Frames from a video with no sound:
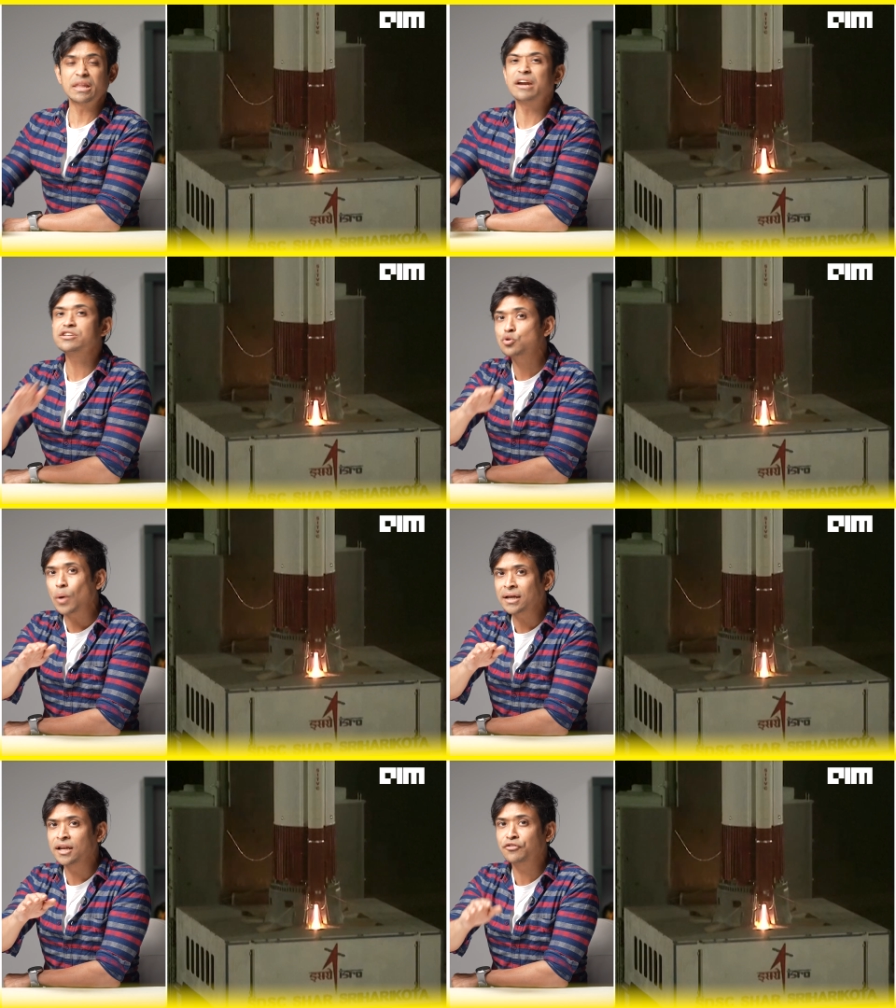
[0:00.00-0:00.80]
there is
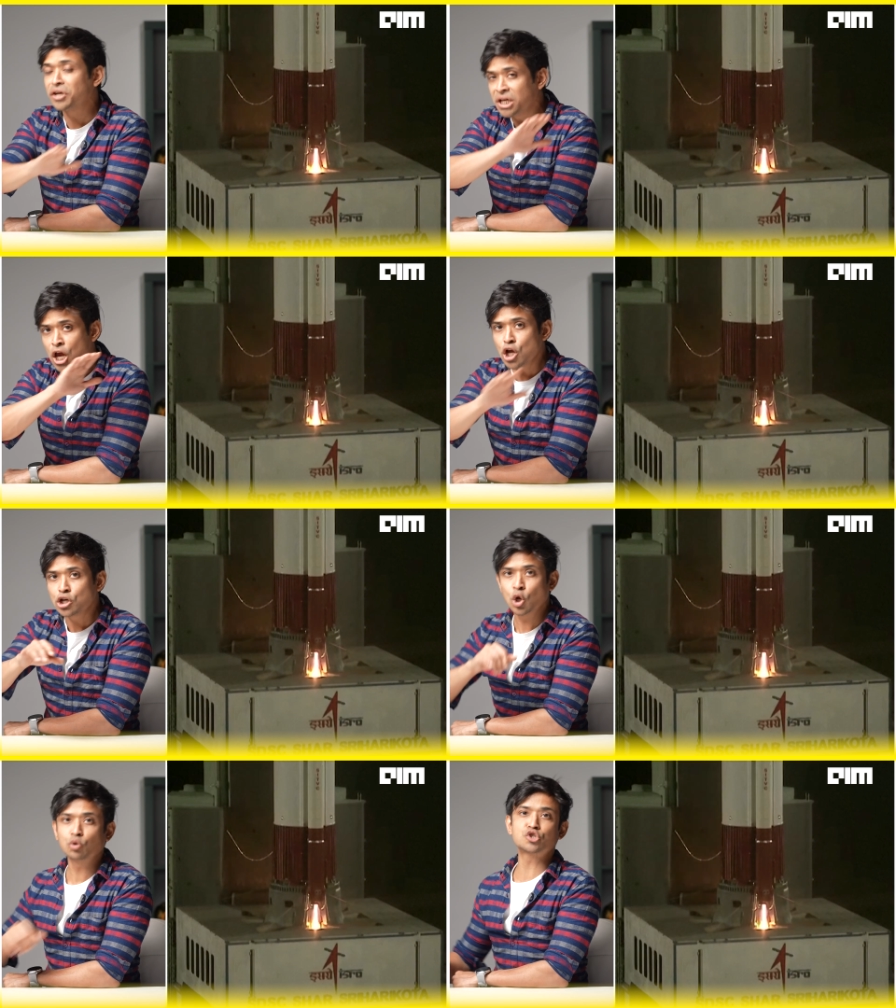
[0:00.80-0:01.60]
quite literally
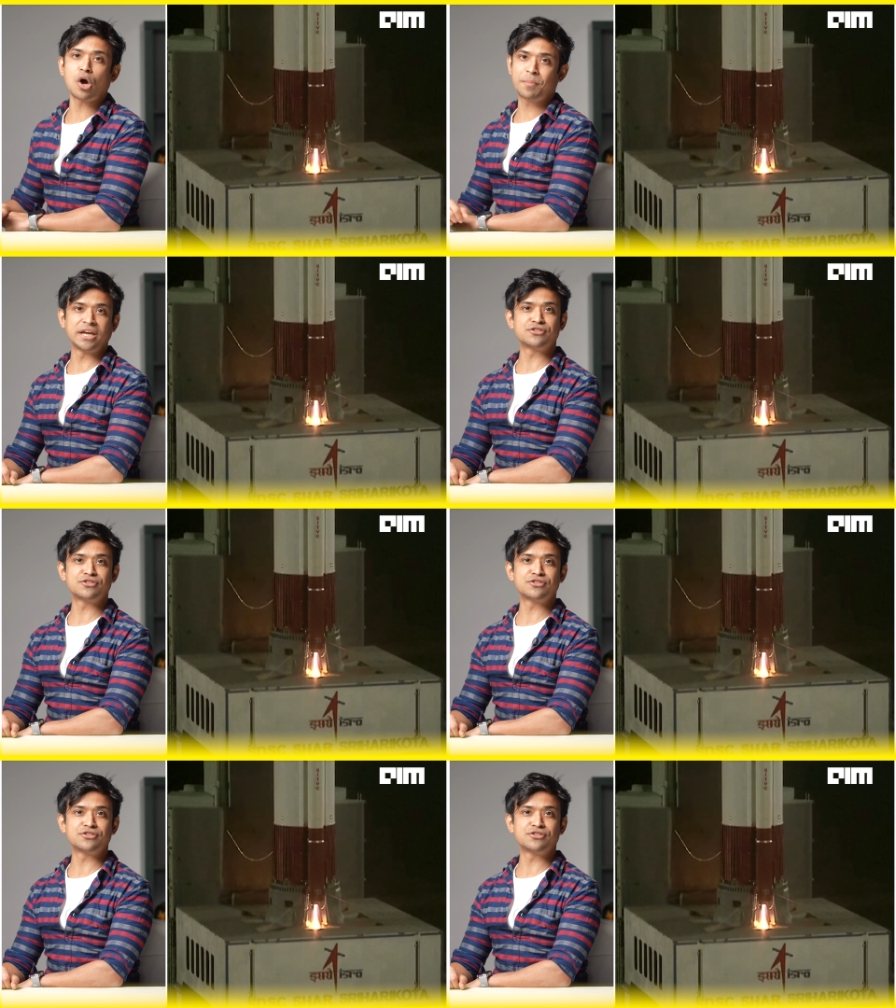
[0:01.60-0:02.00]
no stopping